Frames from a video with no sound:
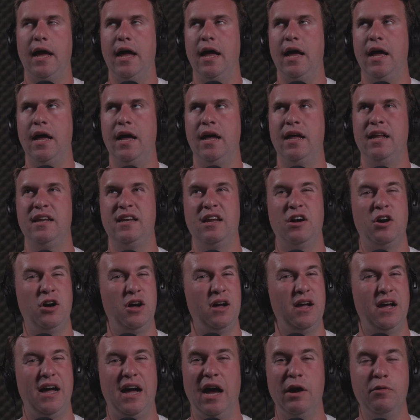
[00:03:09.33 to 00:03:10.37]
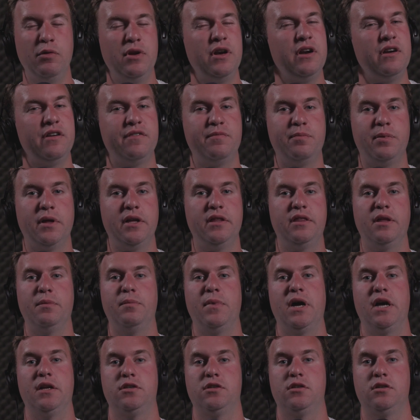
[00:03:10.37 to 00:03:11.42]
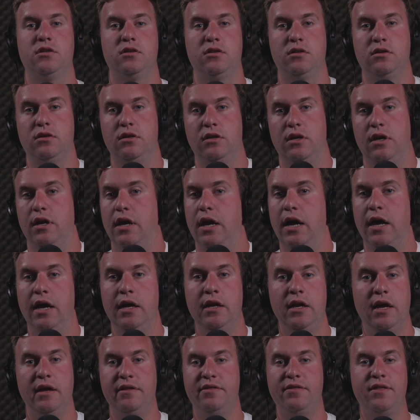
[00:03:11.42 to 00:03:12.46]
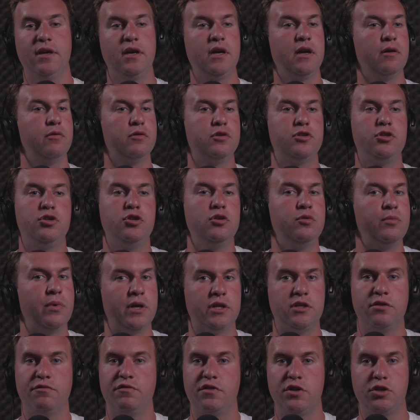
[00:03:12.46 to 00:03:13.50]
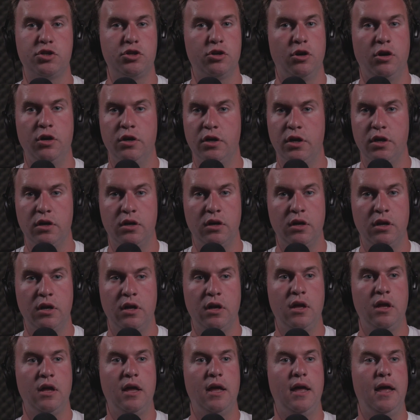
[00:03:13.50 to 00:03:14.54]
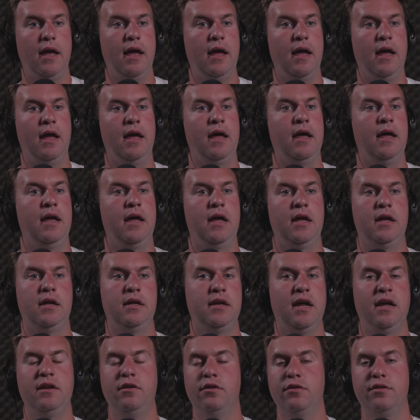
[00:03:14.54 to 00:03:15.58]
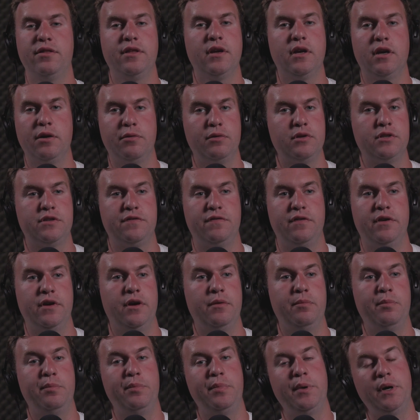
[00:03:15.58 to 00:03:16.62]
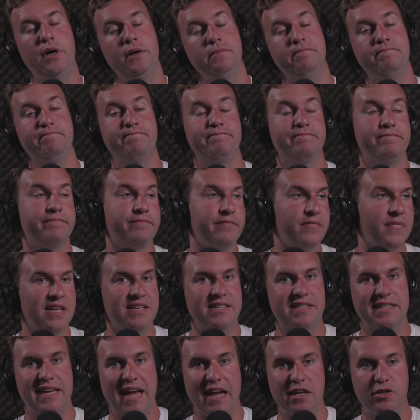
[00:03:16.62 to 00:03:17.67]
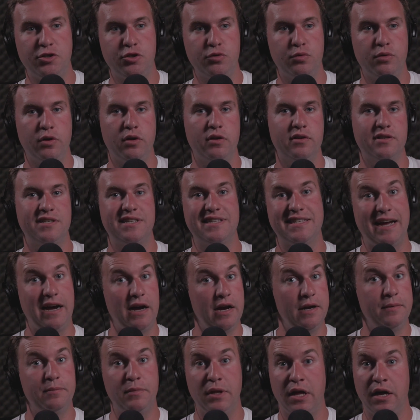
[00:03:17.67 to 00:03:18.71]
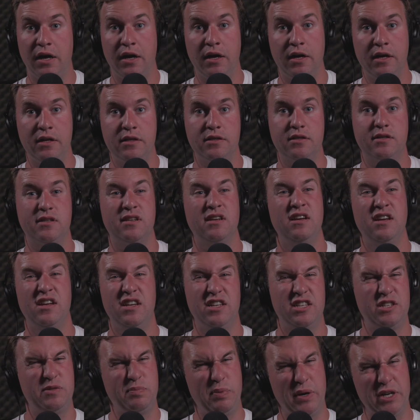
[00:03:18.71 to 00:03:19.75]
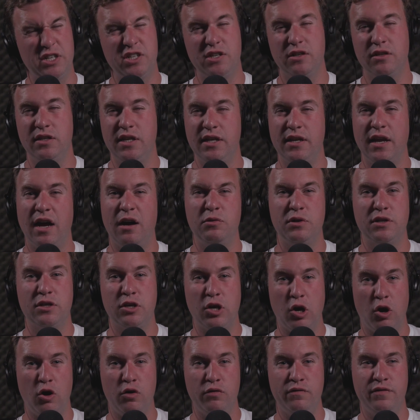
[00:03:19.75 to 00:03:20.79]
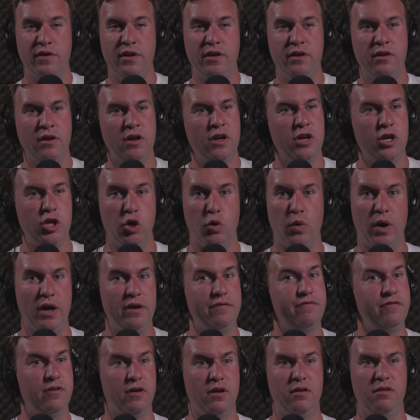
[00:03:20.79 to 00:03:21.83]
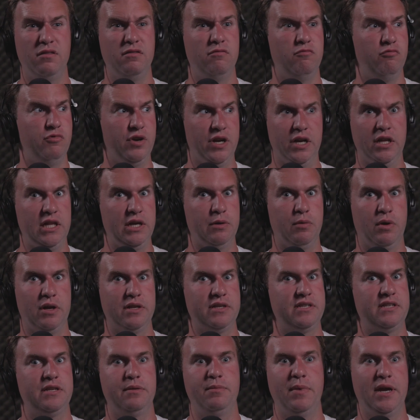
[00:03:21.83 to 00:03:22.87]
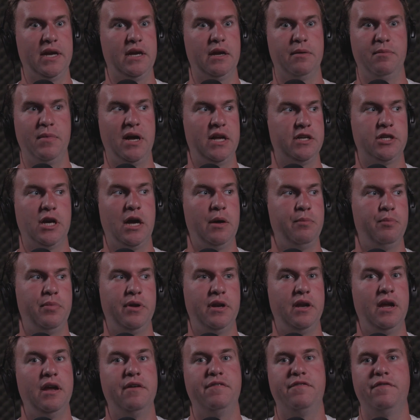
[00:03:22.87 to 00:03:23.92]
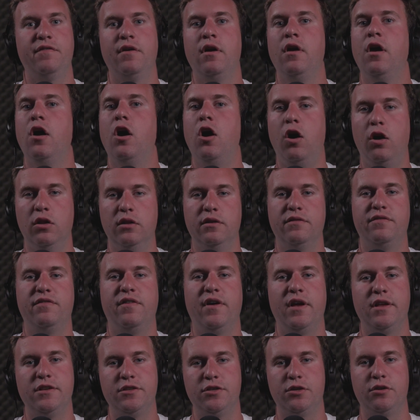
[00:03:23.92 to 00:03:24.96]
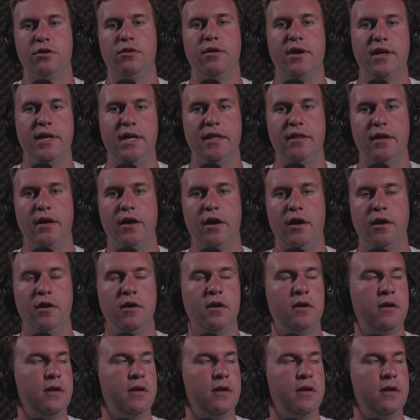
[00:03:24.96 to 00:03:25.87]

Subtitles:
and I wouldn't have played the match. I think it was too much of a shock, and I don't think it was fair. But schedules, timelines, especially now with COVID, UEFA really wants to make a match happen if all the fans are already there.